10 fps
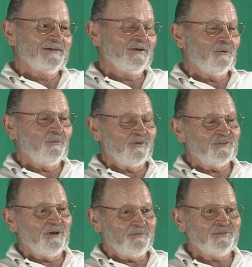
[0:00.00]
you know, once
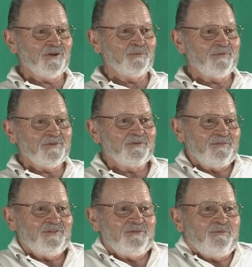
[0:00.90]
I celebrate, you know,
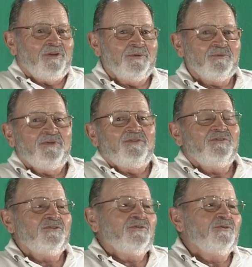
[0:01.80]
i well, I
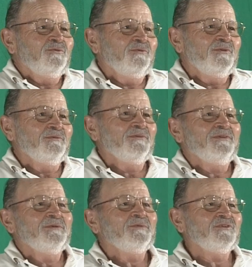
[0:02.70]
just turned
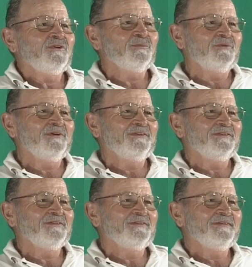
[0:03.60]
21, I'm celebrating, you
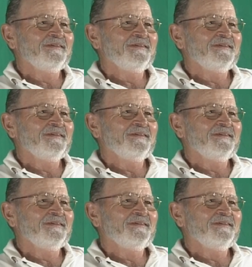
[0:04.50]
know.